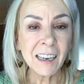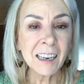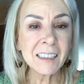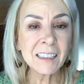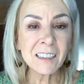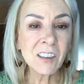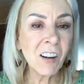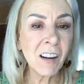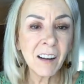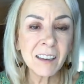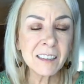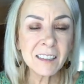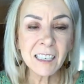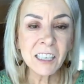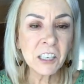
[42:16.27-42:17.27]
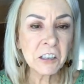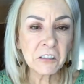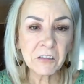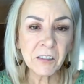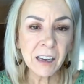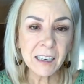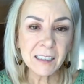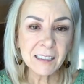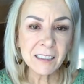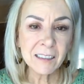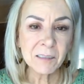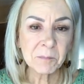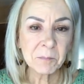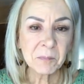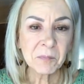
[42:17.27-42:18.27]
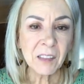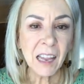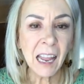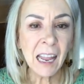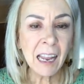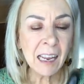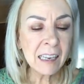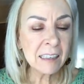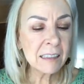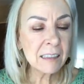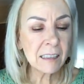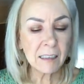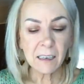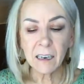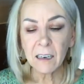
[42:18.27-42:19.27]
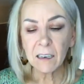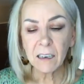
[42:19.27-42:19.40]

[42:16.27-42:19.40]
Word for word: It's not in your face. And